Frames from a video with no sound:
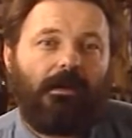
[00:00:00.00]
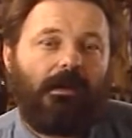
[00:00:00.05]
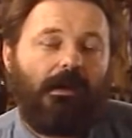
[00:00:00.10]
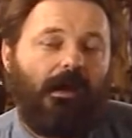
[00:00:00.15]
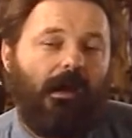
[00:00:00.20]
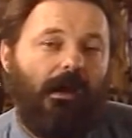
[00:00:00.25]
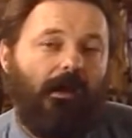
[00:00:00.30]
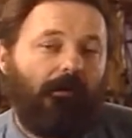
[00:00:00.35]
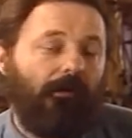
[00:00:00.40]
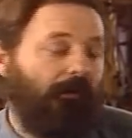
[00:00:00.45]

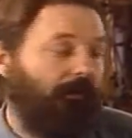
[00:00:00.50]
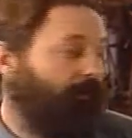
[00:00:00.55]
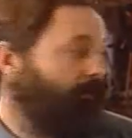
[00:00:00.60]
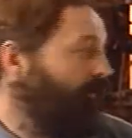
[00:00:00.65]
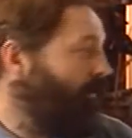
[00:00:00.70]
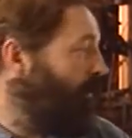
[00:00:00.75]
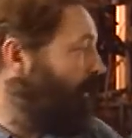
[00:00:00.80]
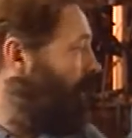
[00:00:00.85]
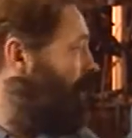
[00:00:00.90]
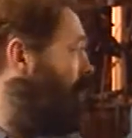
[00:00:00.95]
I'll use
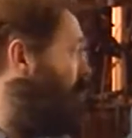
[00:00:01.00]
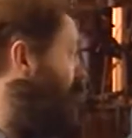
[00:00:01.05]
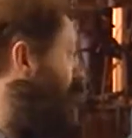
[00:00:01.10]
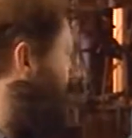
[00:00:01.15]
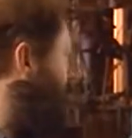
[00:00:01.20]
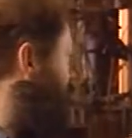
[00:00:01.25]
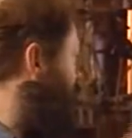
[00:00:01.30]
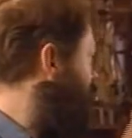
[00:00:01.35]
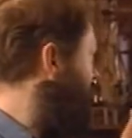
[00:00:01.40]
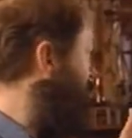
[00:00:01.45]
4 different
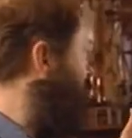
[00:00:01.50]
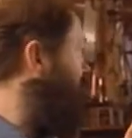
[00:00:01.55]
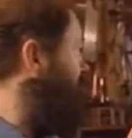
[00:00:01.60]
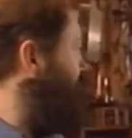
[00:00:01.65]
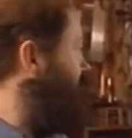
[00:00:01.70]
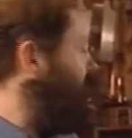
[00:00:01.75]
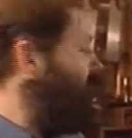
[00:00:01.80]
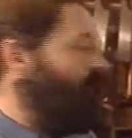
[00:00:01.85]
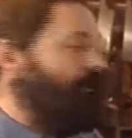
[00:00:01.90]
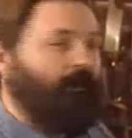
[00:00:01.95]

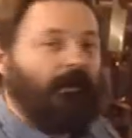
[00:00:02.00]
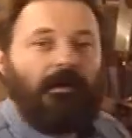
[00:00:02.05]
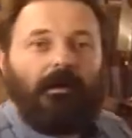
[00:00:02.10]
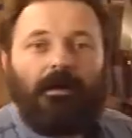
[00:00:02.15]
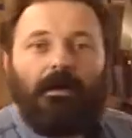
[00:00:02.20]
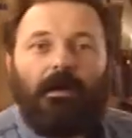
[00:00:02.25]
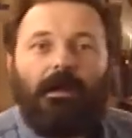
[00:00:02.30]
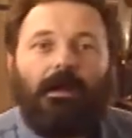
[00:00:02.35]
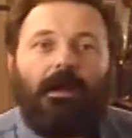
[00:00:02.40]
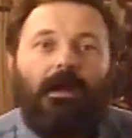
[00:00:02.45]
machines,
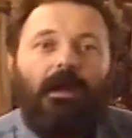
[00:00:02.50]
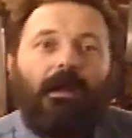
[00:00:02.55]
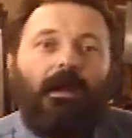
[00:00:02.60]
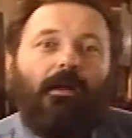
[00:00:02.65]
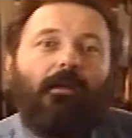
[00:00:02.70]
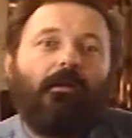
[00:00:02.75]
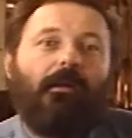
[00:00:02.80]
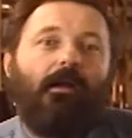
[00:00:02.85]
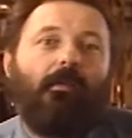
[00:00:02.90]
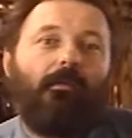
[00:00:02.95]
and
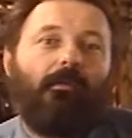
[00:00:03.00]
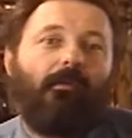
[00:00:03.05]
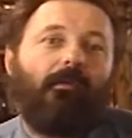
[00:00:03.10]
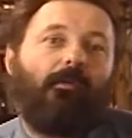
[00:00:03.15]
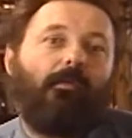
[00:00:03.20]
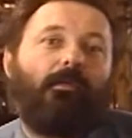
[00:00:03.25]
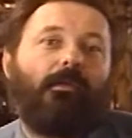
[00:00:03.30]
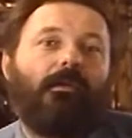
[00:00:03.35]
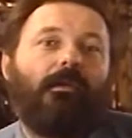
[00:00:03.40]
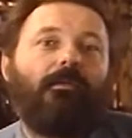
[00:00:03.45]
I'll cut with
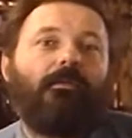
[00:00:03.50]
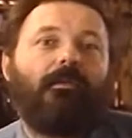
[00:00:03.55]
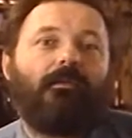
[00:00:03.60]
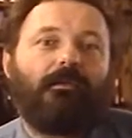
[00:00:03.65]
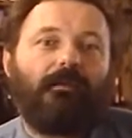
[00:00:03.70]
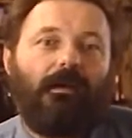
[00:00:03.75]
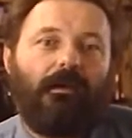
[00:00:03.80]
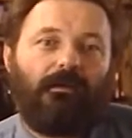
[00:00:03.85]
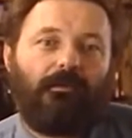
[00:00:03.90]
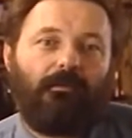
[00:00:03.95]
4 different
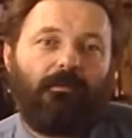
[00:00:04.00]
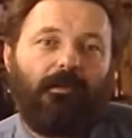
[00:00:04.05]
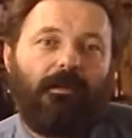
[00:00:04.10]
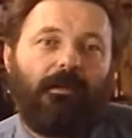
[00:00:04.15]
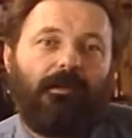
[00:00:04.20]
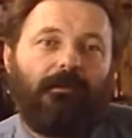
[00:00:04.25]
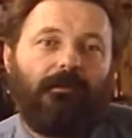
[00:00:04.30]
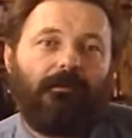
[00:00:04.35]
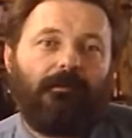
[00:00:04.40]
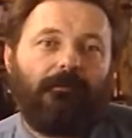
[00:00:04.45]
sized
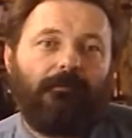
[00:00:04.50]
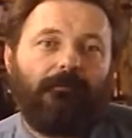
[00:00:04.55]
blades.